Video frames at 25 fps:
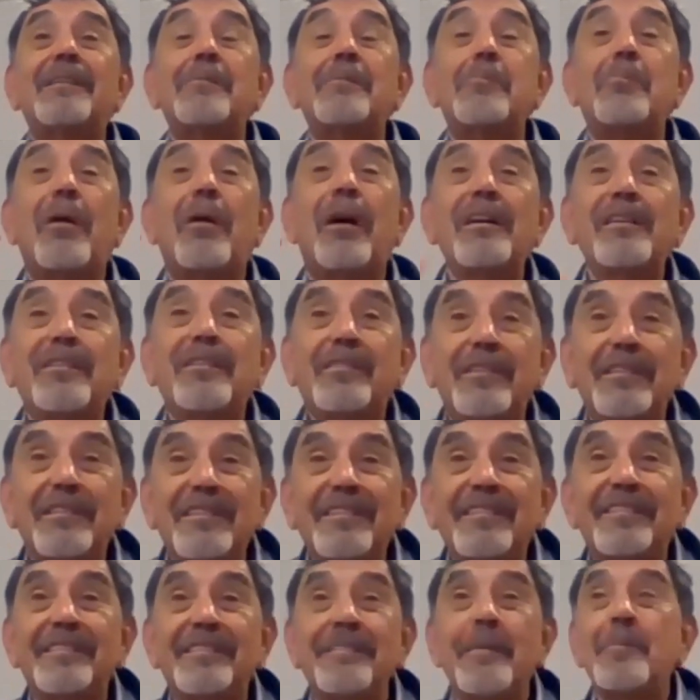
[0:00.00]

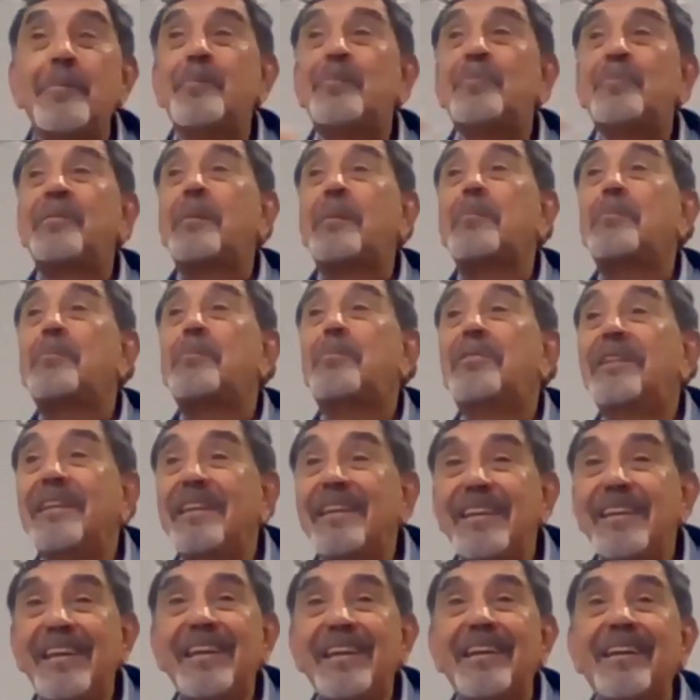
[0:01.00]
migrants
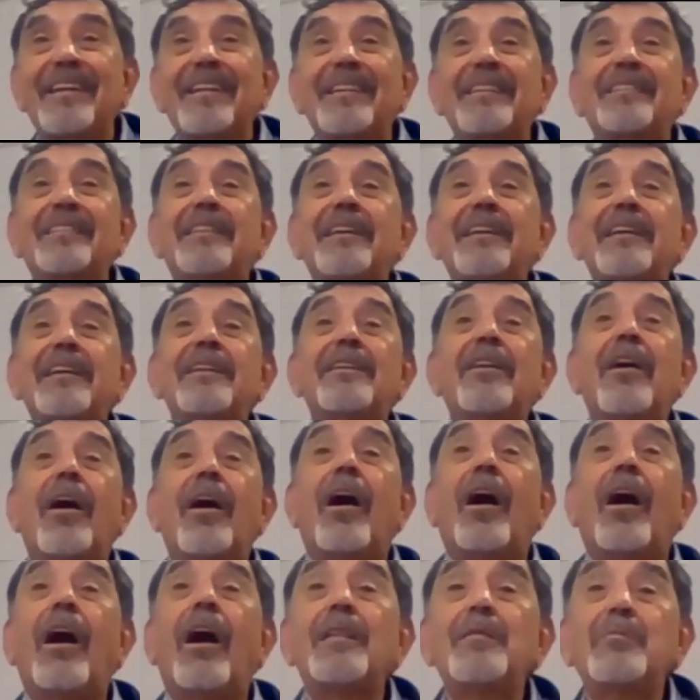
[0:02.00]
bring their
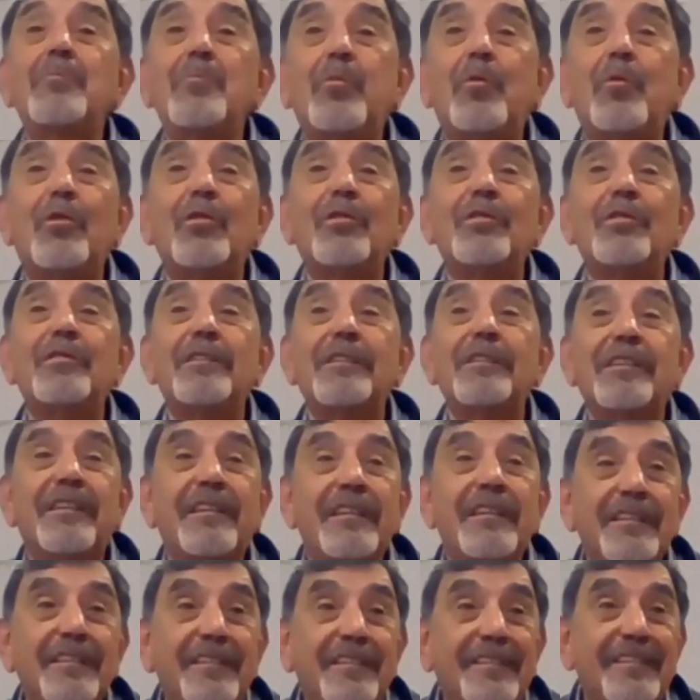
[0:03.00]
unborn
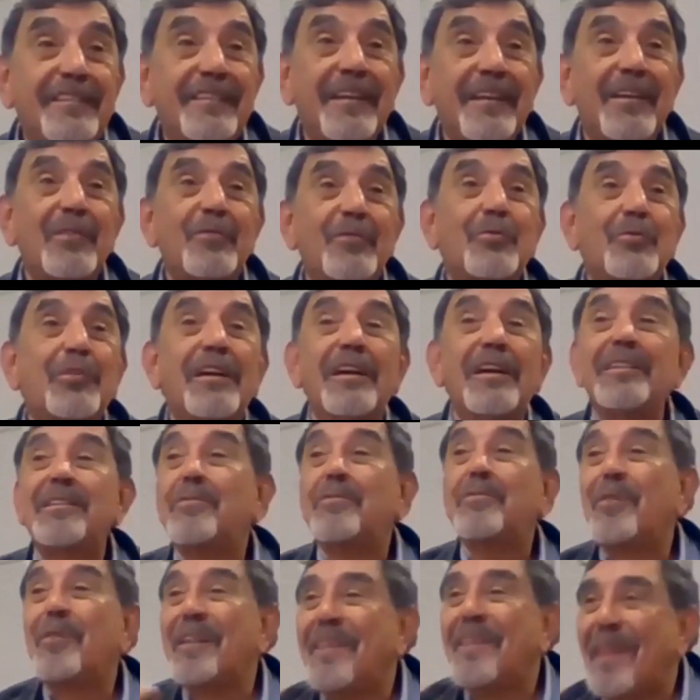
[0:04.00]
kids
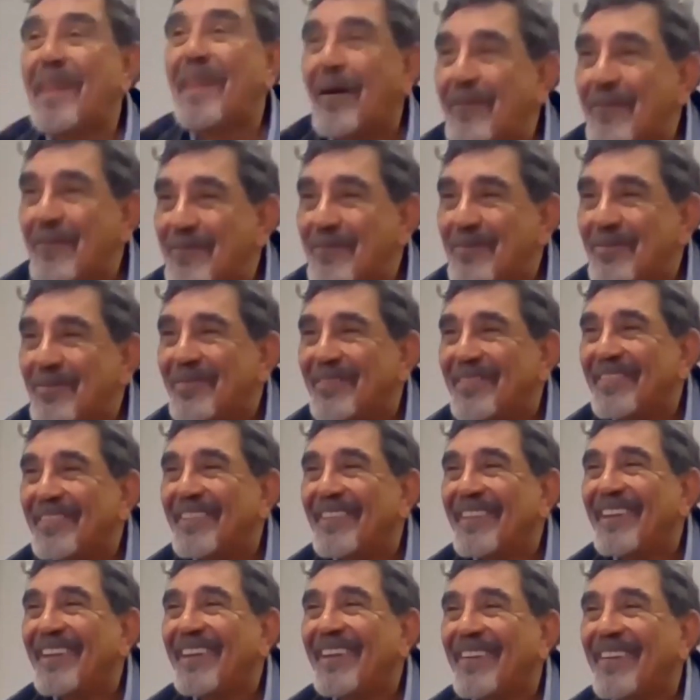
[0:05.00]
together with them.
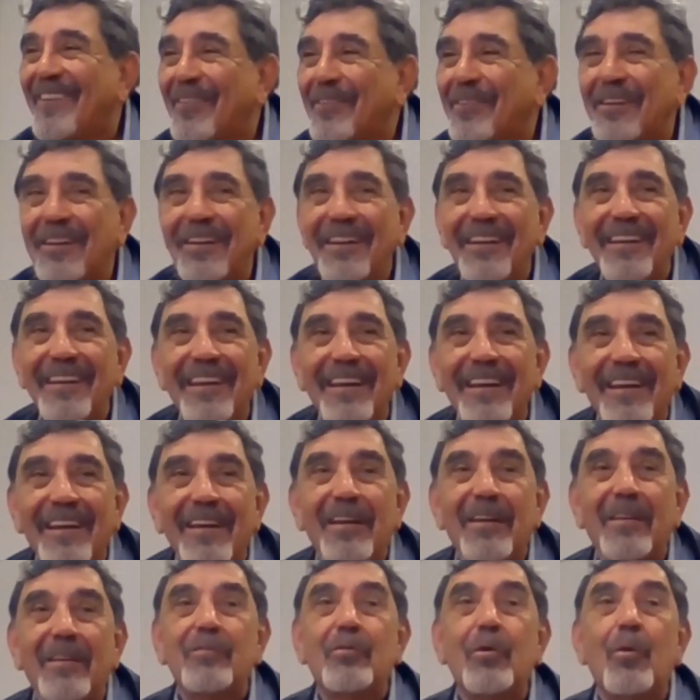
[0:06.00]
Okay,
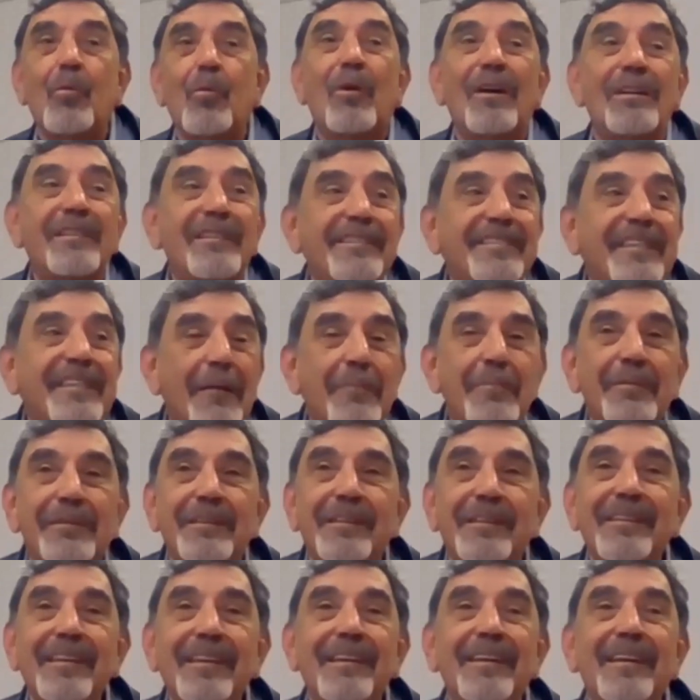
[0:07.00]
so what is
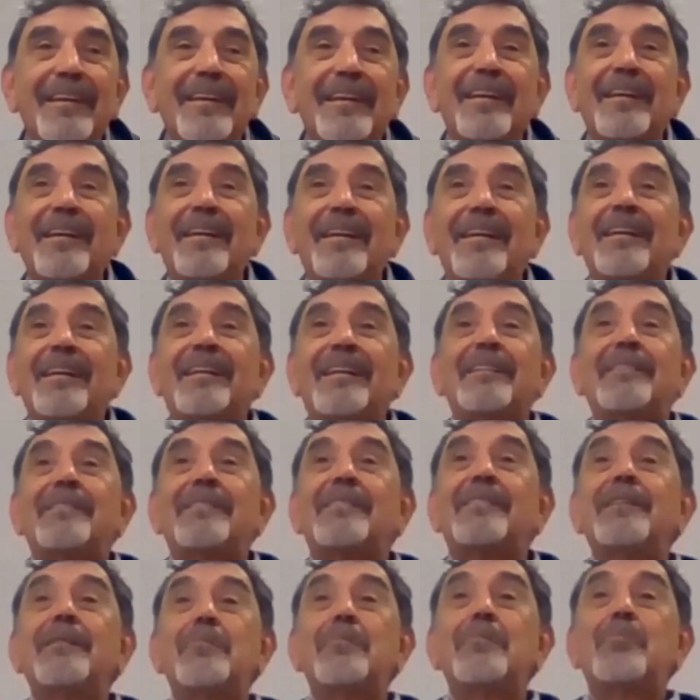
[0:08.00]
happening?
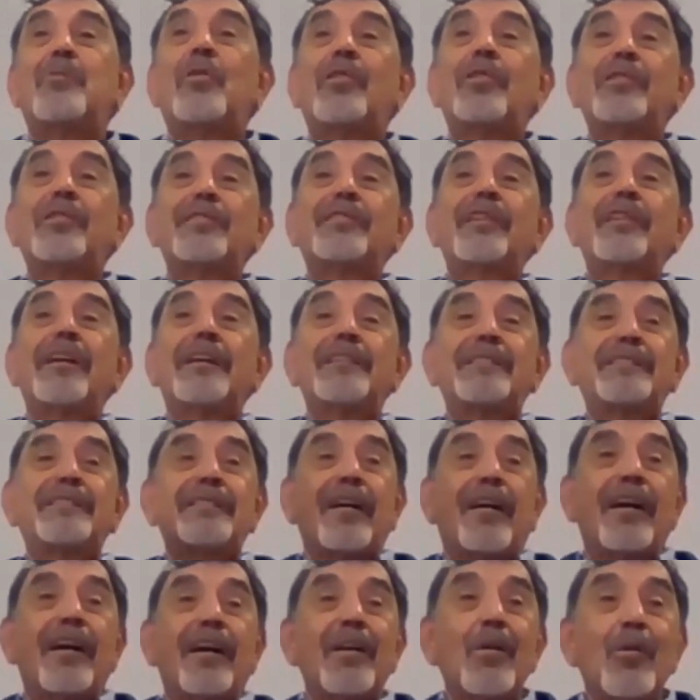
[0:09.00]
The birth rates
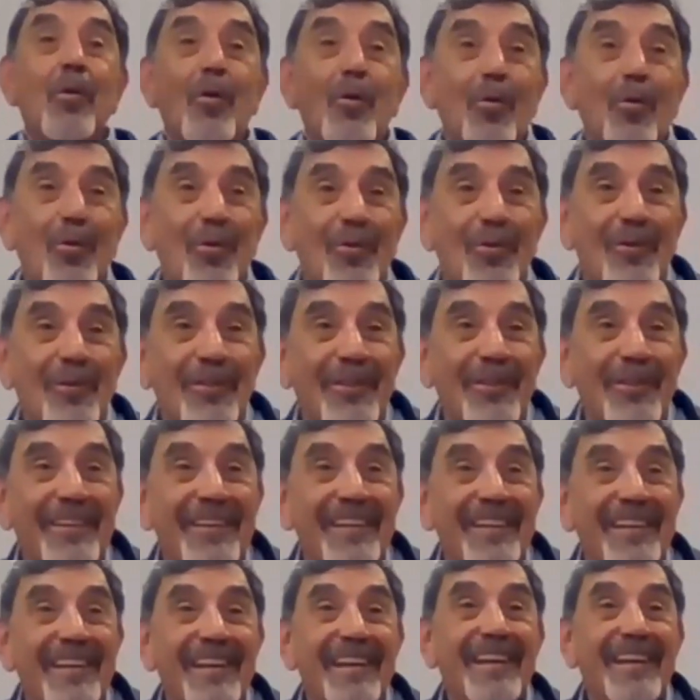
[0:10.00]
are low,
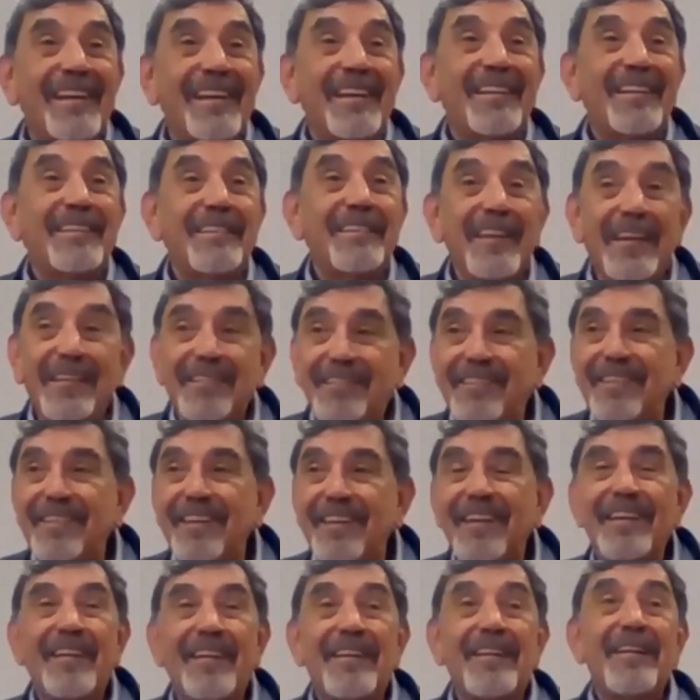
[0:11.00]
yet
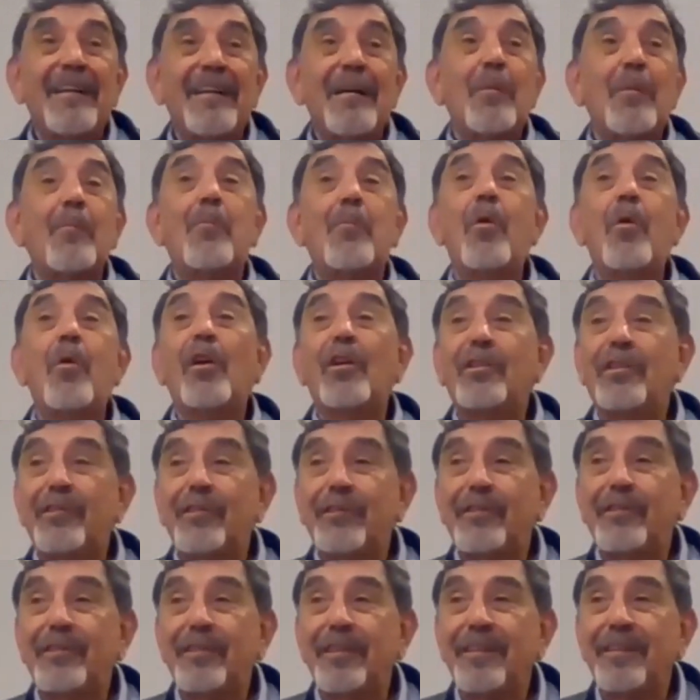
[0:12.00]

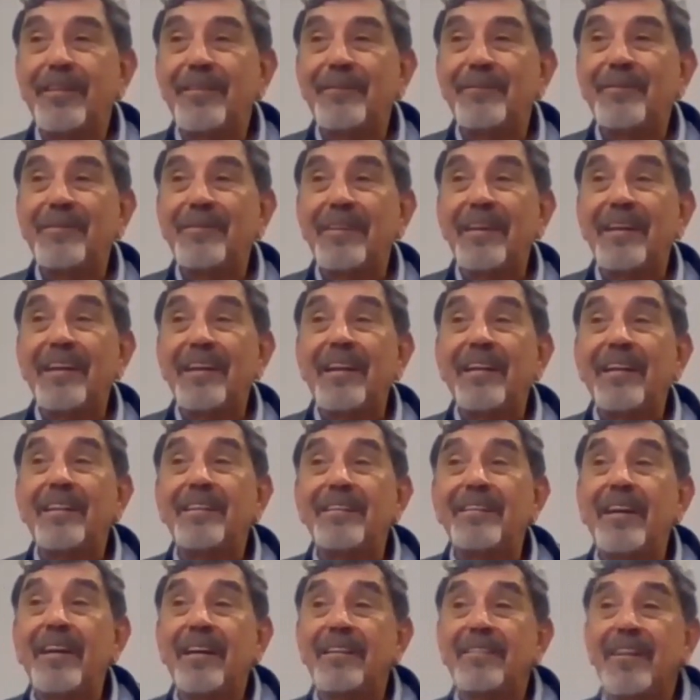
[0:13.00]
births
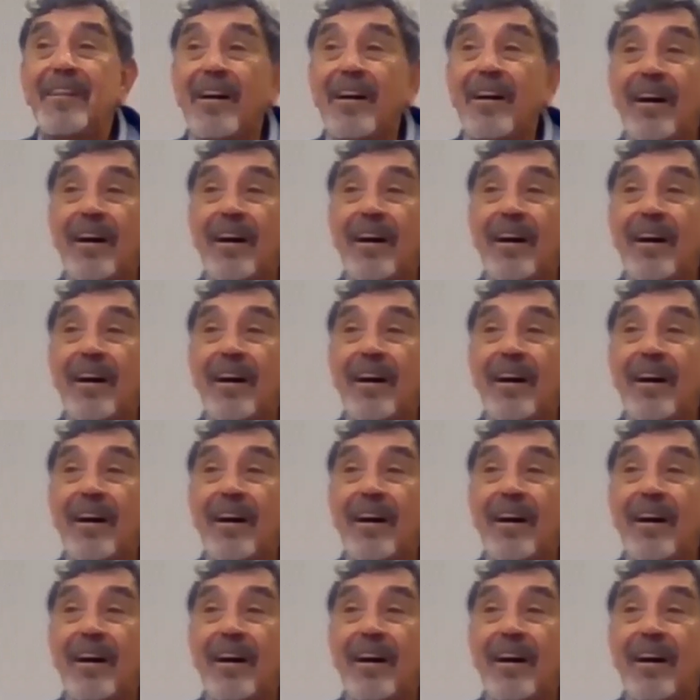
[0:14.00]
that